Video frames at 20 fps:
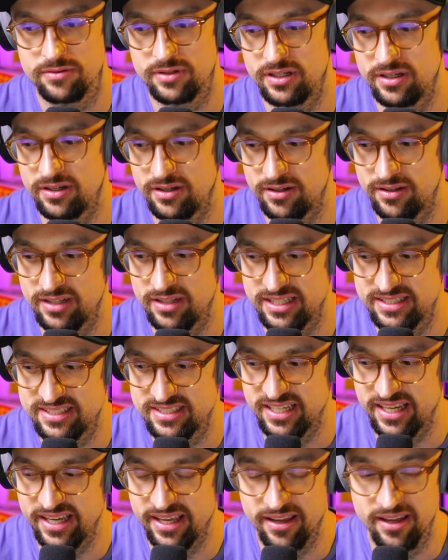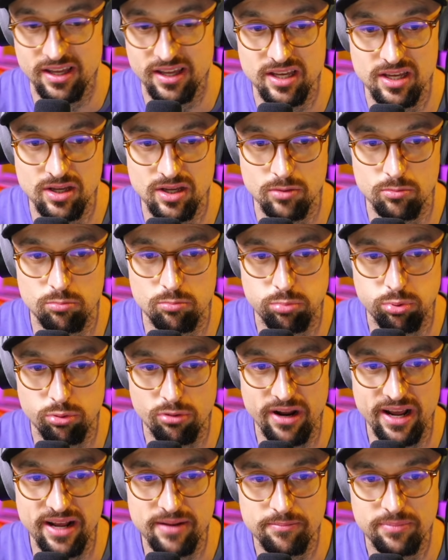Uh, let's say
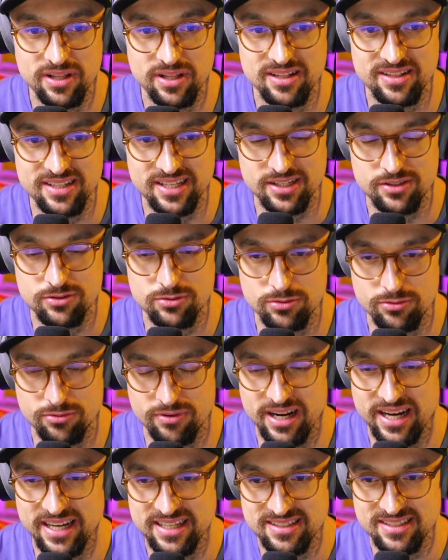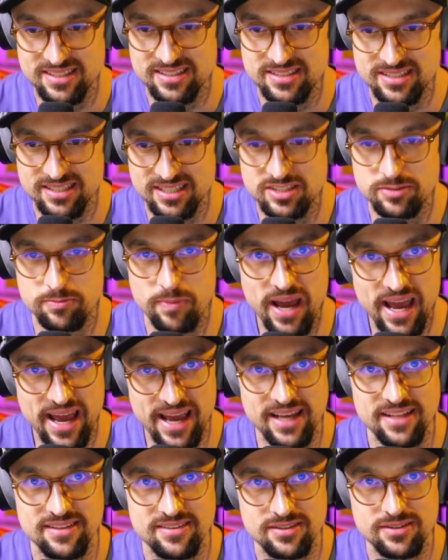brand building tool, right? It's it's
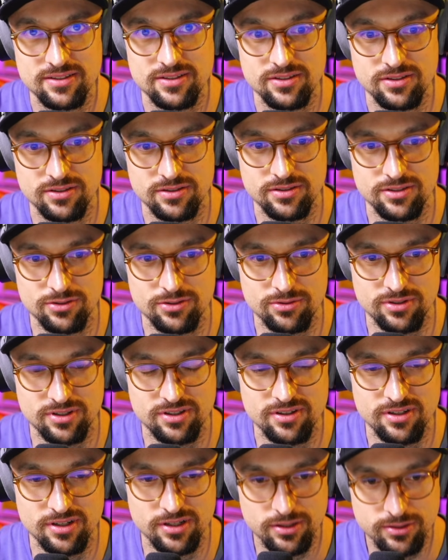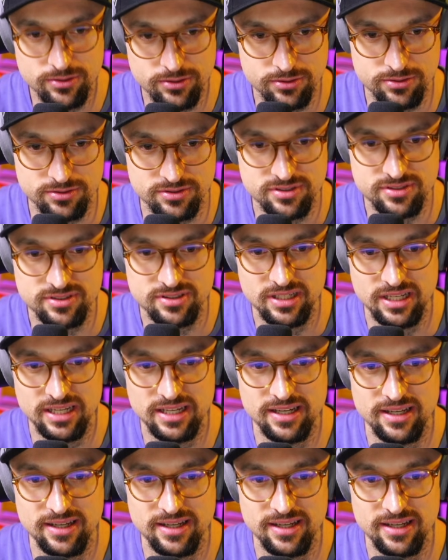bad. You you're gonna lose.